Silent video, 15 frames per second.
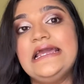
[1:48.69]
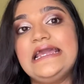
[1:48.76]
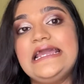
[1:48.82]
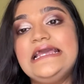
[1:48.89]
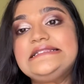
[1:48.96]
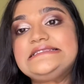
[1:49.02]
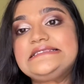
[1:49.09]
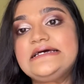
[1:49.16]

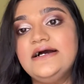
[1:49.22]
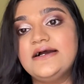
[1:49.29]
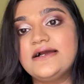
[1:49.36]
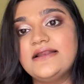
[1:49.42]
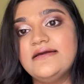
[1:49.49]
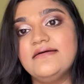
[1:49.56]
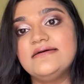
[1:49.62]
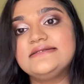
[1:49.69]
it's a
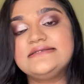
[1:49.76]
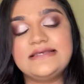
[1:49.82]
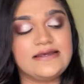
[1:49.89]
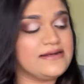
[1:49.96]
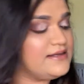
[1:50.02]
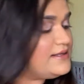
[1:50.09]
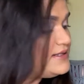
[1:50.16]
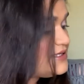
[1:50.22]
clear
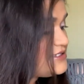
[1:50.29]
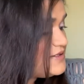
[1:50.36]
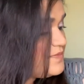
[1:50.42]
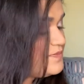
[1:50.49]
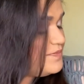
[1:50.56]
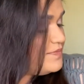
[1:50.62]
signal that the